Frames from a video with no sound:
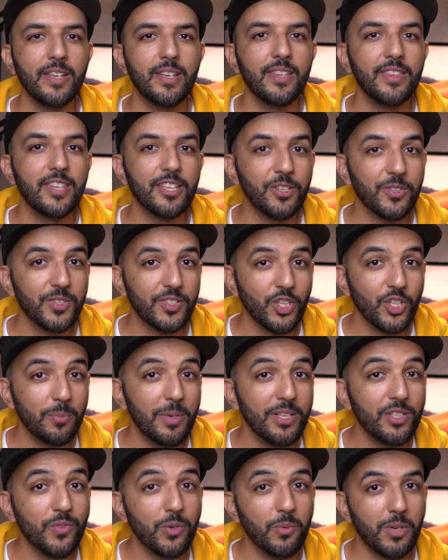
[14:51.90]
Thank you so
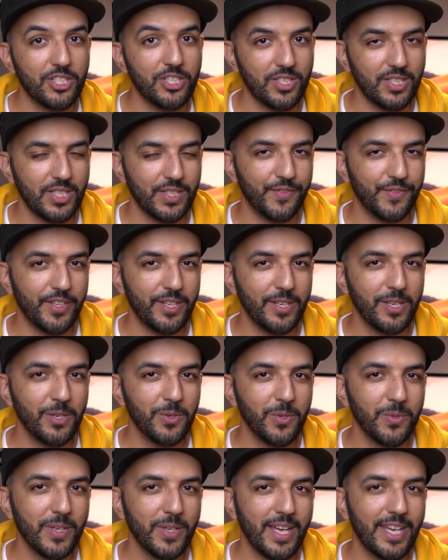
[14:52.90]
much for watching this
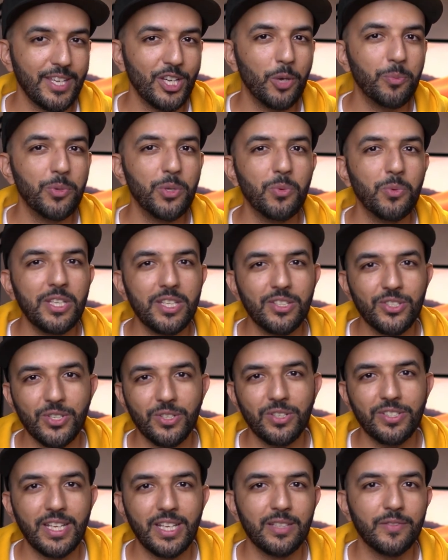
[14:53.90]
video. I hope you will
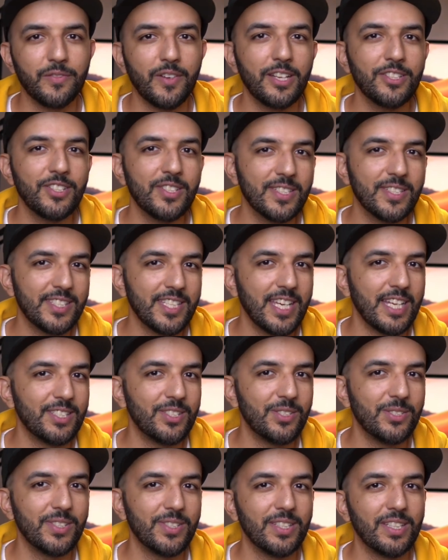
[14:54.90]
enjoy and find
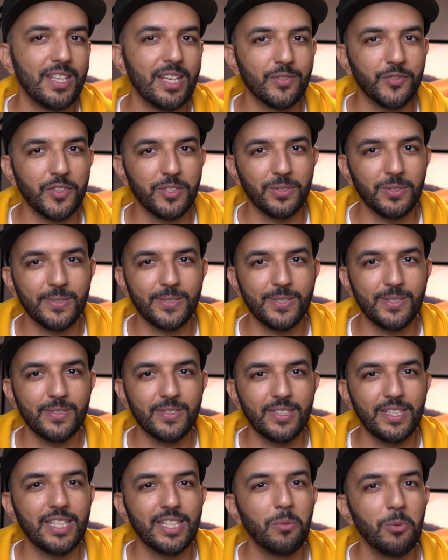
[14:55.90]
success using LightFunnels,
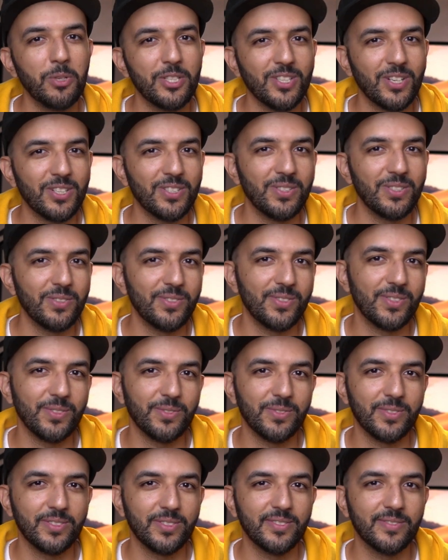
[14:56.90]
and I will talk to you soon.